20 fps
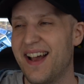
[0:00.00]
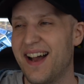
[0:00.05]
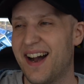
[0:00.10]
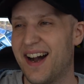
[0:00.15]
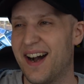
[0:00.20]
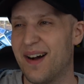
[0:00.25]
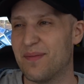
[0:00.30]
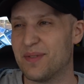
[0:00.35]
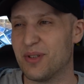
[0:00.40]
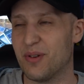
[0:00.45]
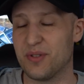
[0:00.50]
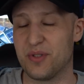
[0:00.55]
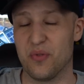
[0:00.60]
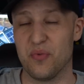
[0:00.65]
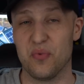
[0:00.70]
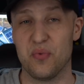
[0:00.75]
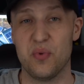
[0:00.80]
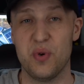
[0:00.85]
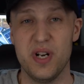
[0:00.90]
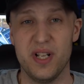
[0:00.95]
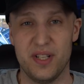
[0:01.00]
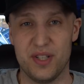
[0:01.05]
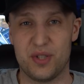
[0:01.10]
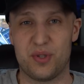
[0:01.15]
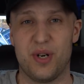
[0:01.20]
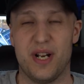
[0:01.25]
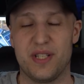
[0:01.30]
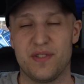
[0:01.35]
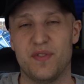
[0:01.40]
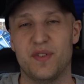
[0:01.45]
So it was a really
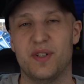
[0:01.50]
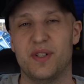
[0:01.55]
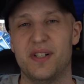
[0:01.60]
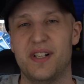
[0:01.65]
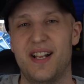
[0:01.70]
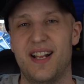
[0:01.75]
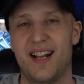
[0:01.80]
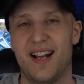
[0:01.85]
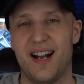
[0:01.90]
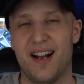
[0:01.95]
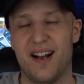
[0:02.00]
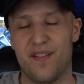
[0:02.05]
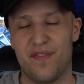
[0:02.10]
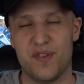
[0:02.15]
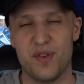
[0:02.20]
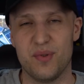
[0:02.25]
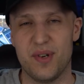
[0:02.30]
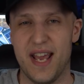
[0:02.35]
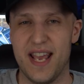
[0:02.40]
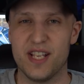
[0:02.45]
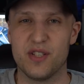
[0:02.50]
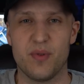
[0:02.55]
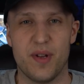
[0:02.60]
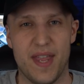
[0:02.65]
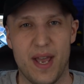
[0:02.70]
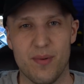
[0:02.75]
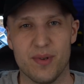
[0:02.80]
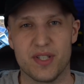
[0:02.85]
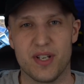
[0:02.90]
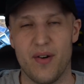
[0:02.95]
stressful few days while
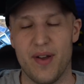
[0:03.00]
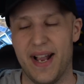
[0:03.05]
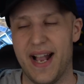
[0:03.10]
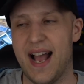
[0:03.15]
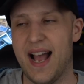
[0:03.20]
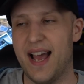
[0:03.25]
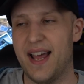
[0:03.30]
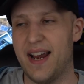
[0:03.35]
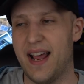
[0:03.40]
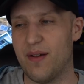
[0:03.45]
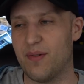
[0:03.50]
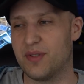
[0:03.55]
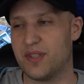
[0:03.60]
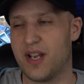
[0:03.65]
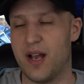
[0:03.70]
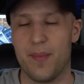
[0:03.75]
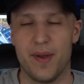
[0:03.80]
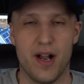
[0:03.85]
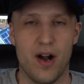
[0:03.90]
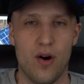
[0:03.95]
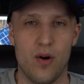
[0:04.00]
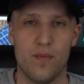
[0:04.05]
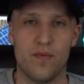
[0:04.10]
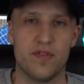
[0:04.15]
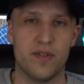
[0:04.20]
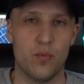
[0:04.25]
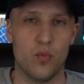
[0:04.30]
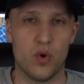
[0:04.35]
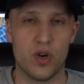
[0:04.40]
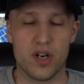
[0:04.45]
that was going on. I was coming home
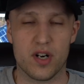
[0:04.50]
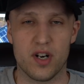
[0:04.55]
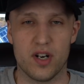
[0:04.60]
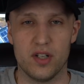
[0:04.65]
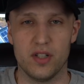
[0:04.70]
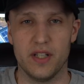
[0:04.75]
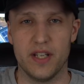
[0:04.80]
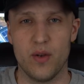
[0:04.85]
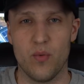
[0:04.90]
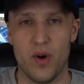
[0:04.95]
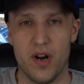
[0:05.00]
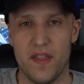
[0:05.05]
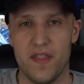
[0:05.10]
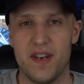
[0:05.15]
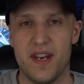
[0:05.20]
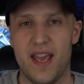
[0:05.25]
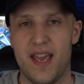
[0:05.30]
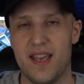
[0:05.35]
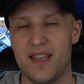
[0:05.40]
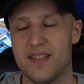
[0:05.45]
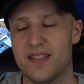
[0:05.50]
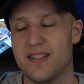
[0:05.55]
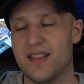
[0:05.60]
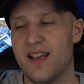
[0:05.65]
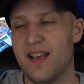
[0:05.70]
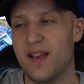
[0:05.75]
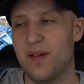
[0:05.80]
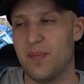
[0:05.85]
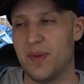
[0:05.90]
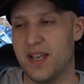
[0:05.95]
from work early one of the days
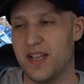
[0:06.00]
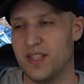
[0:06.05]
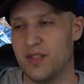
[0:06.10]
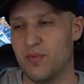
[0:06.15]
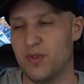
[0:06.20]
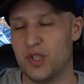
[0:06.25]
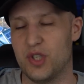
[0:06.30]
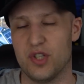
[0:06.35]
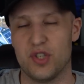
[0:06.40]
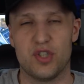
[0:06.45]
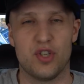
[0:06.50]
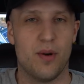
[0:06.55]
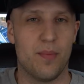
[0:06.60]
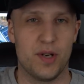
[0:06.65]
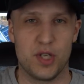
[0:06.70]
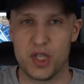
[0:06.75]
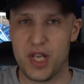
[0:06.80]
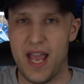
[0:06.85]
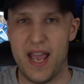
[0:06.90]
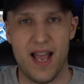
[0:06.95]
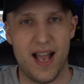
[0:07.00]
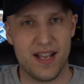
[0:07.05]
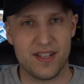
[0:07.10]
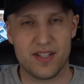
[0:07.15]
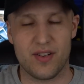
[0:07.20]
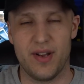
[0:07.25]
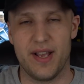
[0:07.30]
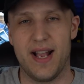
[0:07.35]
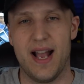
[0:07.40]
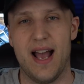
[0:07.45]
because it was just so much chaos
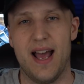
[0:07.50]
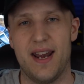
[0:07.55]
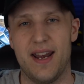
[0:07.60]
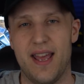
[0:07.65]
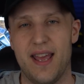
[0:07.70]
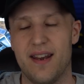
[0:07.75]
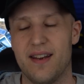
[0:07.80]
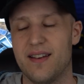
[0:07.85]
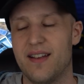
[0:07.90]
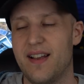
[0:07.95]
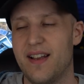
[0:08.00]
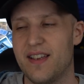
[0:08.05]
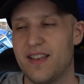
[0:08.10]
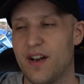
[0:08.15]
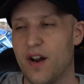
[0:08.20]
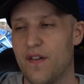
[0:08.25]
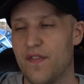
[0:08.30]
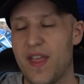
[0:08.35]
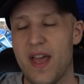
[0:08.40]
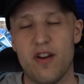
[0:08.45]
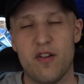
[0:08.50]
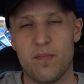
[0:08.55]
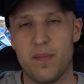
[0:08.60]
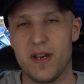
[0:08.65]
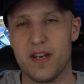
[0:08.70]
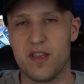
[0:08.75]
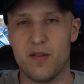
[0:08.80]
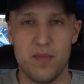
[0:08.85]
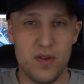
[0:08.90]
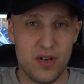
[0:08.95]
going on. And, you know, if that had
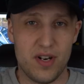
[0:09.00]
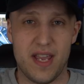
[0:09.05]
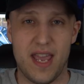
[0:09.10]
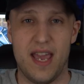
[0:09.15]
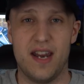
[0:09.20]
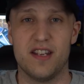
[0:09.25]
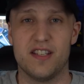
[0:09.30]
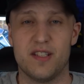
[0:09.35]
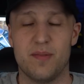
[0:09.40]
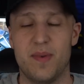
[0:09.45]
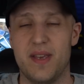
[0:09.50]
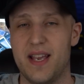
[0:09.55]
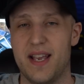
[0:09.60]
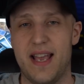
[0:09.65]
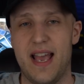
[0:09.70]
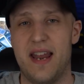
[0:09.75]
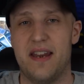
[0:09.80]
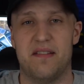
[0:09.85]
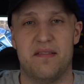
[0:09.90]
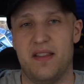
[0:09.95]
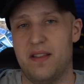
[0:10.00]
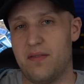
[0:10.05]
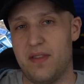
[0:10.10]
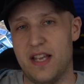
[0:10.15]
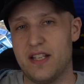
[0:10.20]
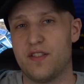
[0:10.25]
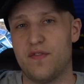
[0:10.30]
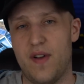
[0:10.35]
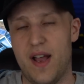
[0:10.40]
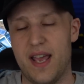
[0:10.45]
been communicated to me, again,
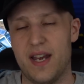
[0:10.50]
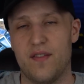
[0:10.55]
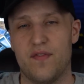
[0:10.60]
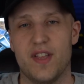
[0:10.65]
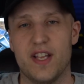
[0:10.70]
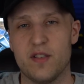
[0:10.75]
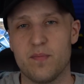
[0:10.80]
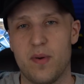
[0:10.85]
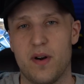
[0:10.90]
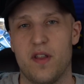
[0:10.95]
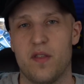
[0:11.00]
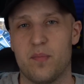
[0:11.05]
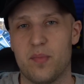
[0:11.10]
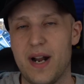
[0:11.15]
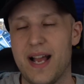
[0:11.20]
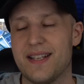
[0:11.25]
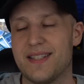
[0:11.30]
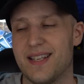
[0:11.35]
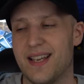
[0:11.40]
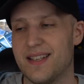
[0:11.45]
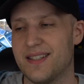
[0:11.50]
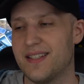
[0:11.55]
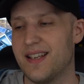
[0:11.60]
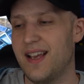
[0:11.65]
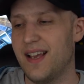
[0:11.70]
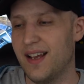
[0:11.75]
that's fine if that's part of the process.